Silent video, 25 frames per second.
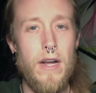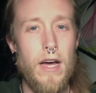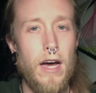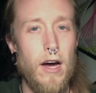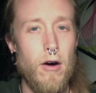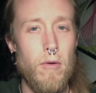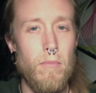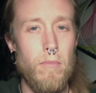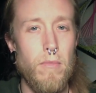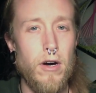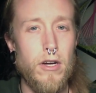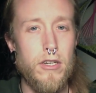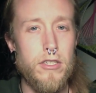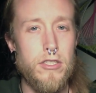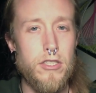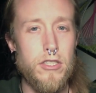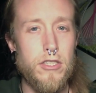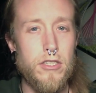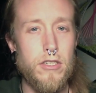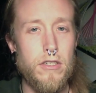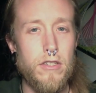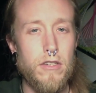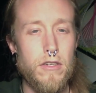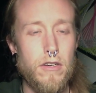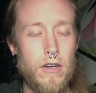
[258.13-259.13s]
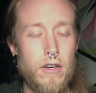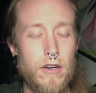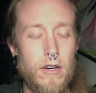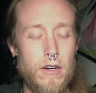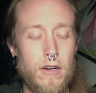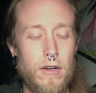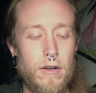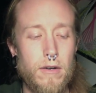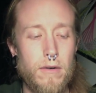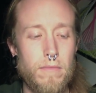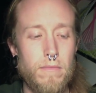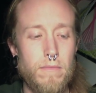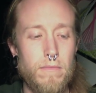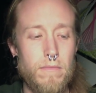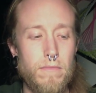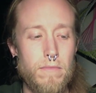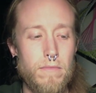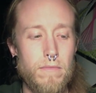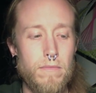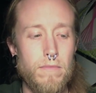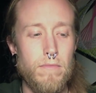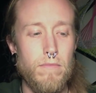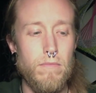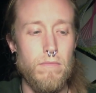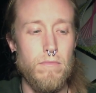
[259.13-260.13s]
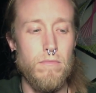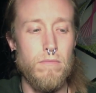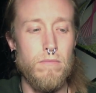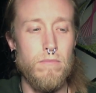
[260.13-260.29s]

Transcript: how much um,